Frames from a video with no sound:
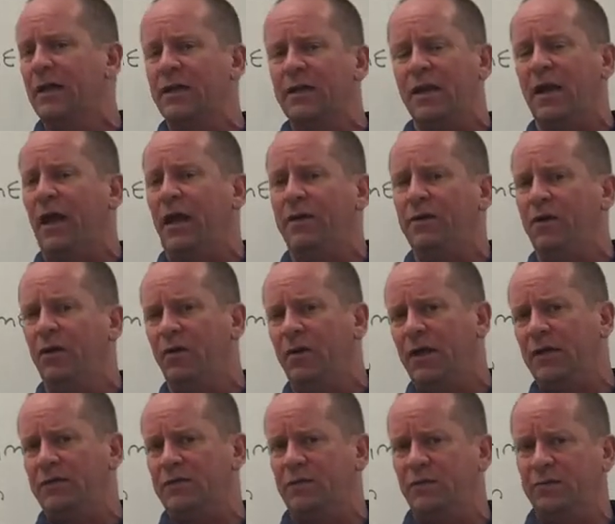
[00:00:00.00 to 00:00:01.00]
Now, I know
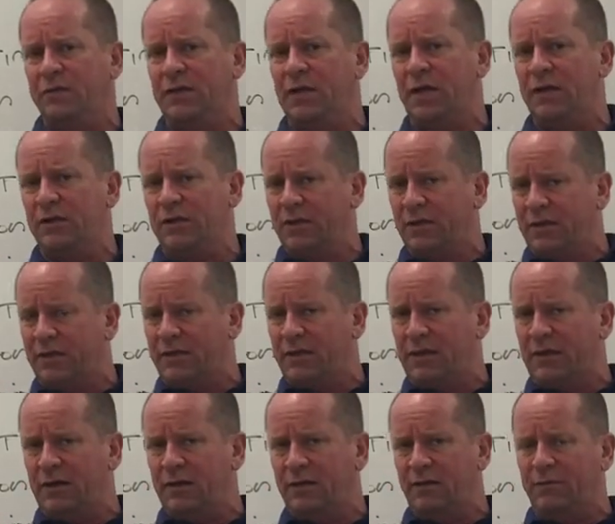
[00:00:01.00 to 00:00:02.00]
that starts getting you
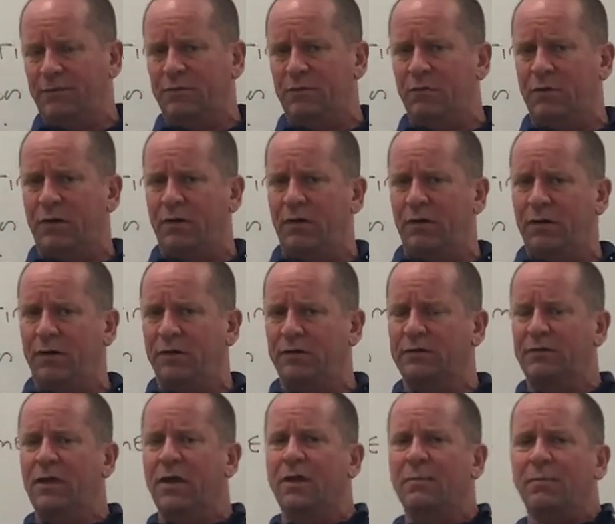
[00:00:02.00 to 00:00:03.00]
thin in a few areas,